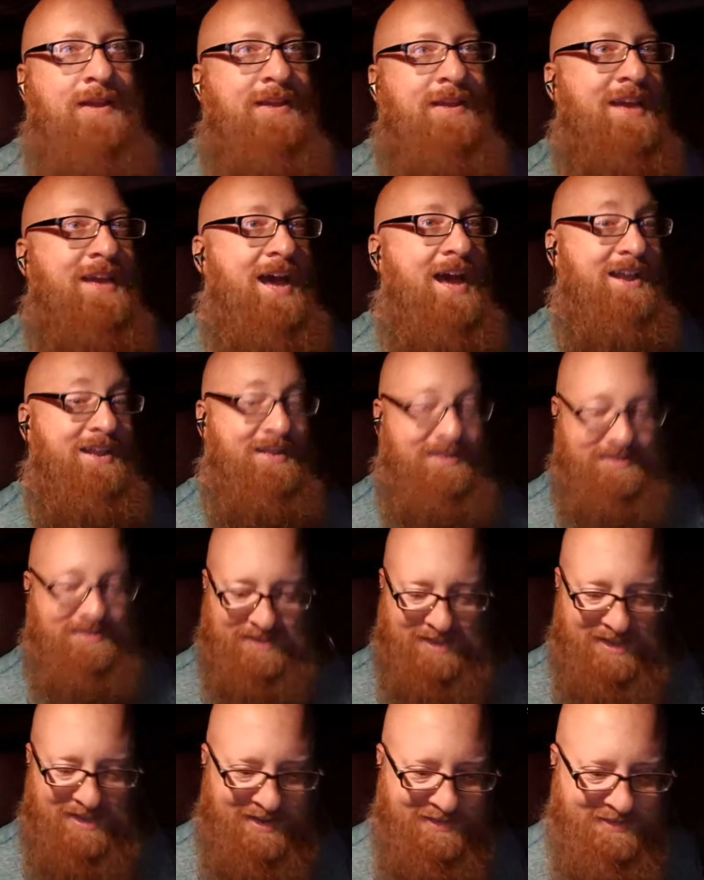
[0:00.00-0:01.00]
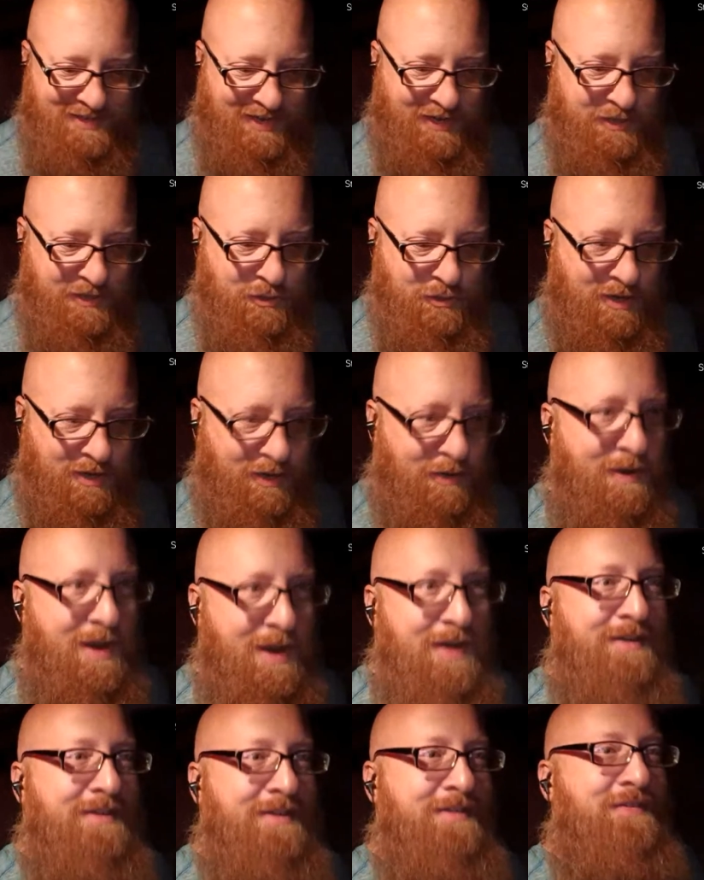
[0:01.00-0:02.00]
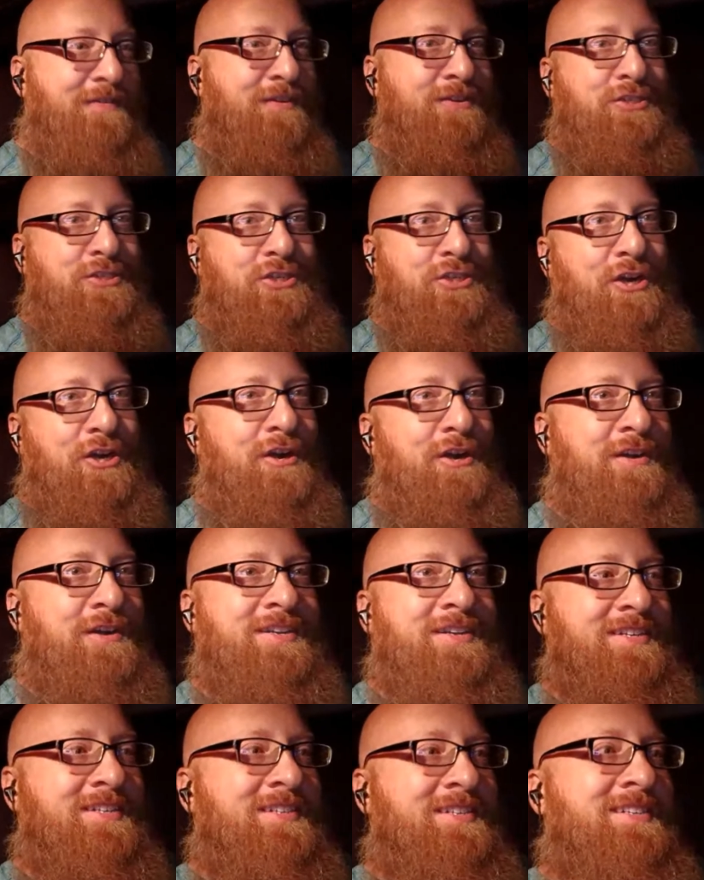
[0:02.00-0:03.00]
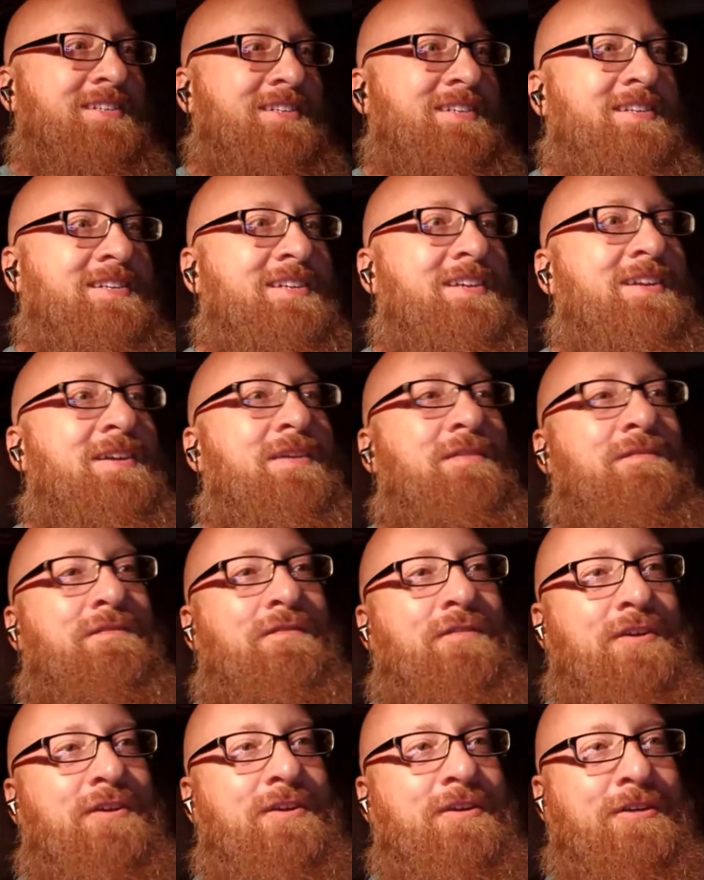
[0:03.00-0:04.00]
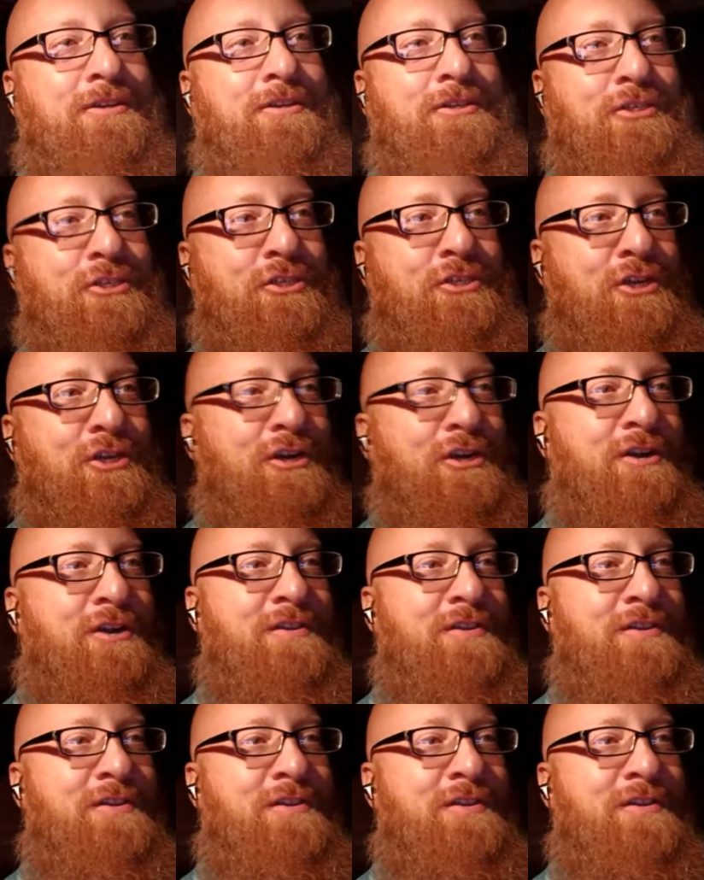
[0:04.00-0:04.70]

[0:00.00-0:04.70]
Yeah, it is. It is like a trucker route for sure. For sure.